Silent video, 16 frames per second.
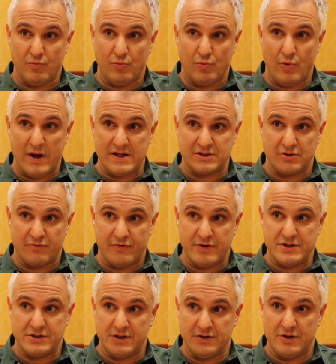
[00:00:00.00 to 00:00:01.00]
ways of
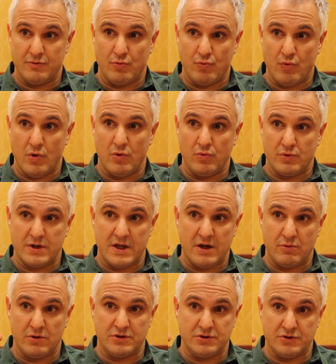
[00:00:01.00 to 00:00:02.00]
reasoning that won't take
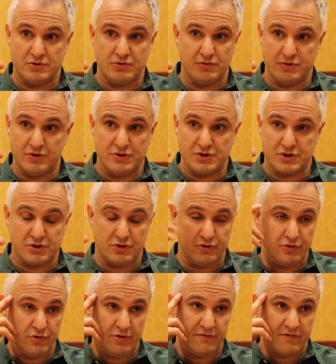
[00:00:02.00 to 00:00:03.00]
one to the truth, that are just
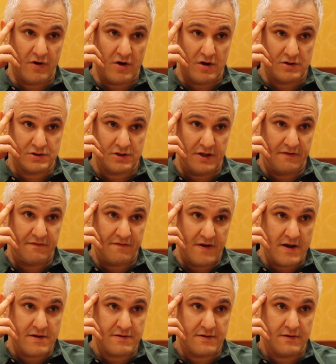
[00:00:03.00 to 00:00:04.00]
clearly false, like
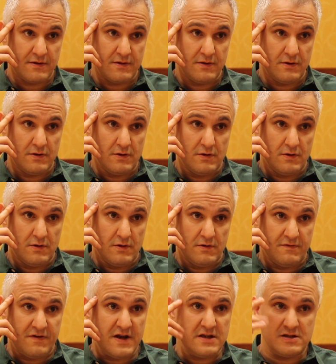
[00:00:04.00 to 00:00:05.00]
faith?
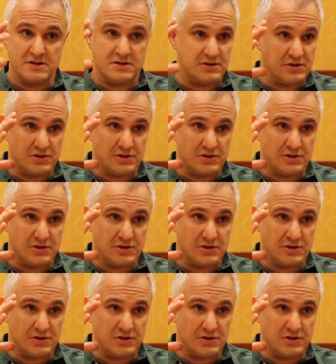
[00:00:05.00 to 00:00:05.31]
Faith is